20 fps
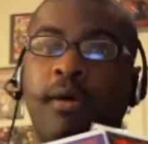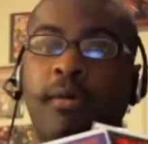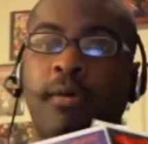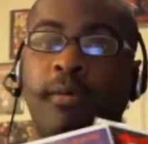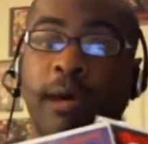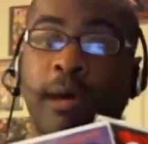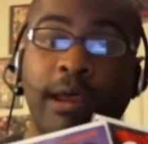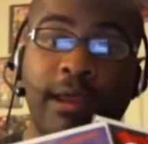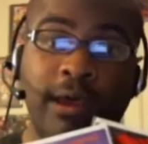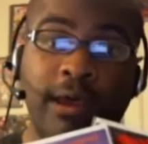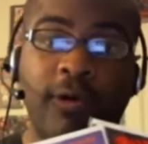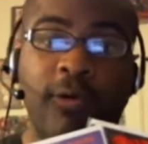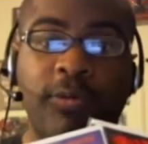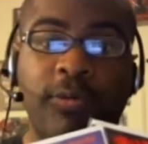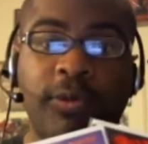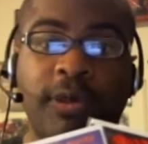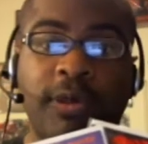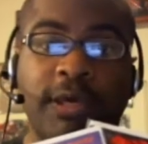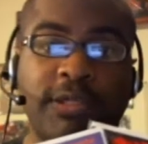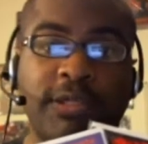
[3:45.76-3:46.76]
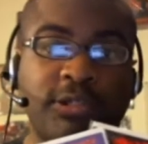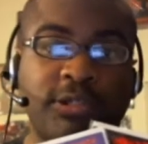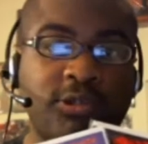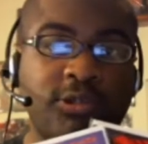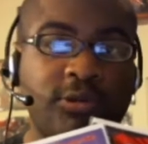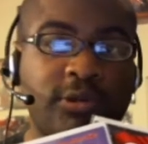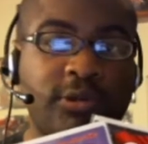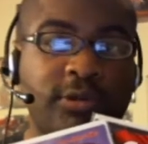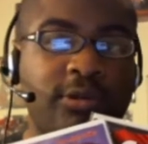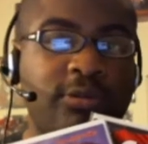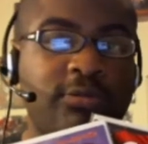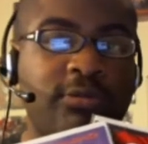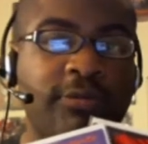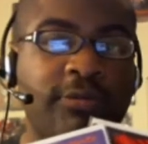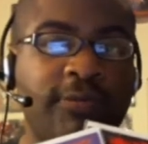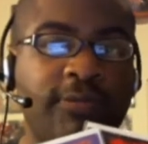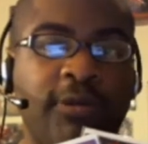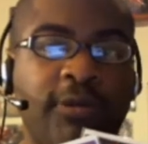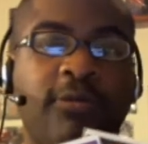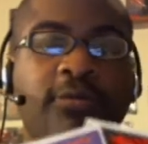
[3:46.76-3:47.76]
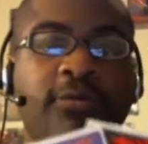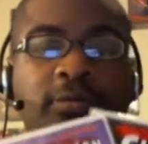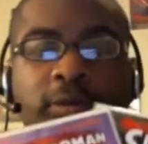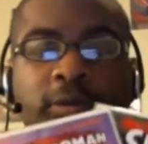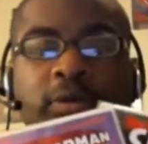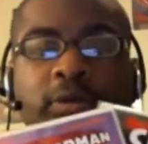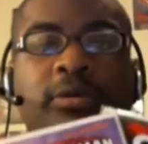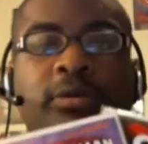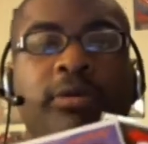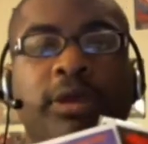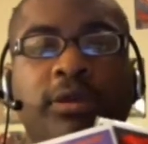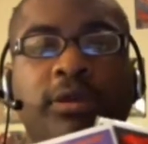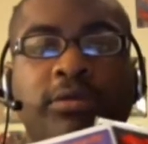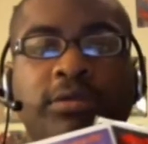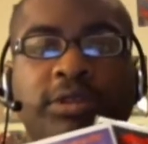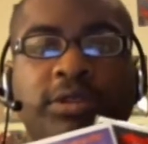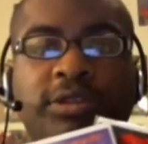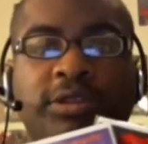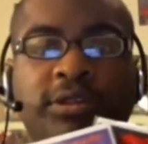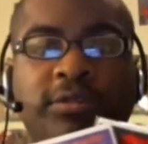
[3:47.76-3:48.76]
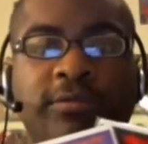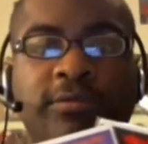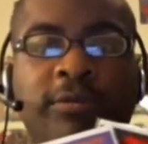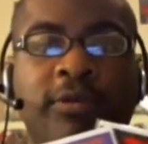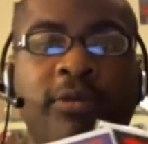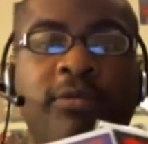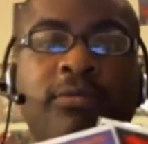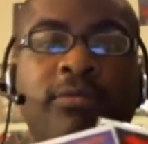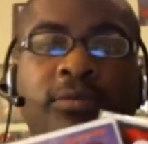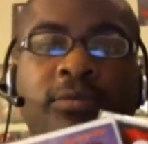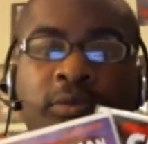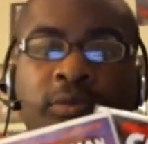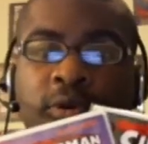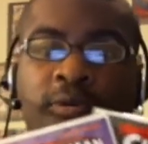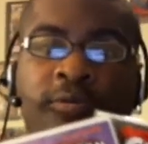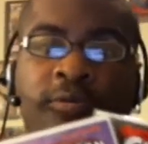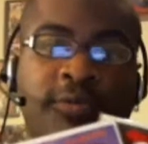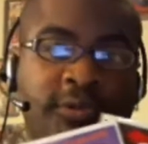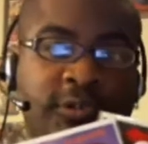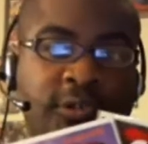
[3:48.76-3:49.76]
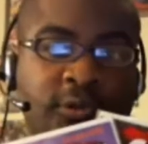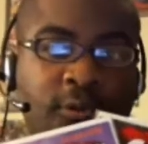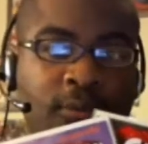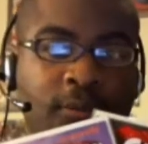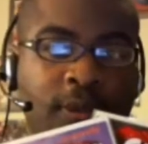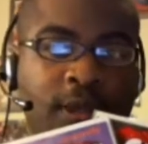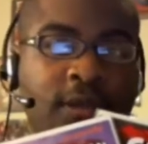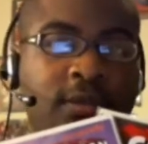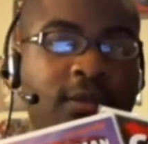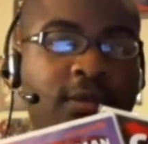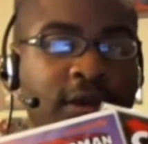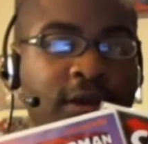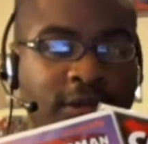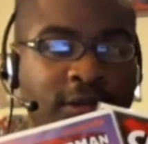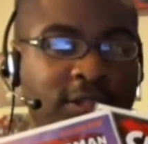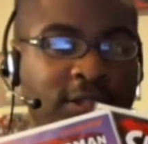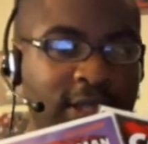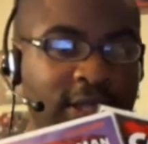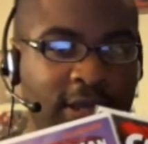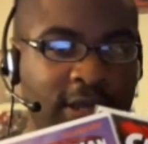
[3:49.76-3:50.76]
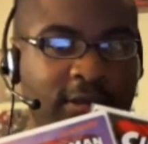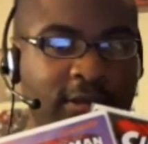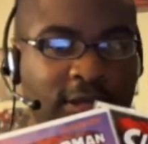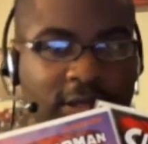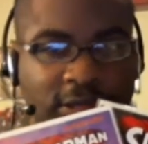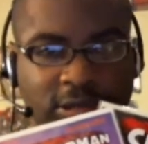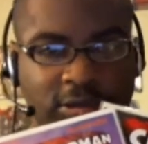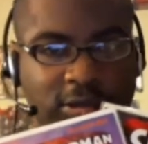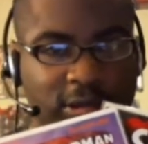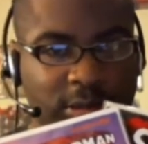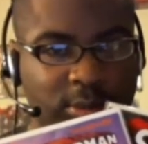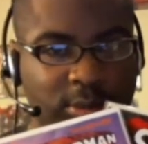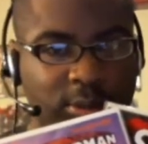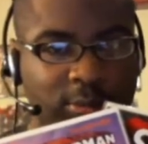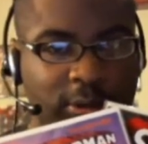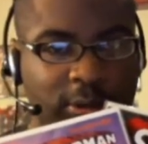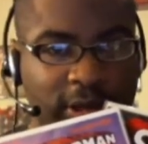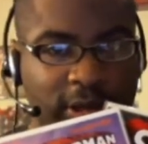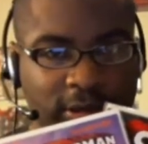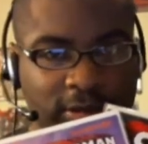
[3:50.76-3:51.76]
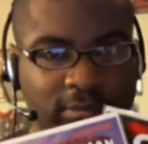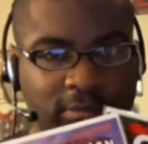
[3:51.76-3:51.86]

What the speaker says: Well, I hope you guys enjoyed another review here in the Thundervault over Superman Unchained issue #1.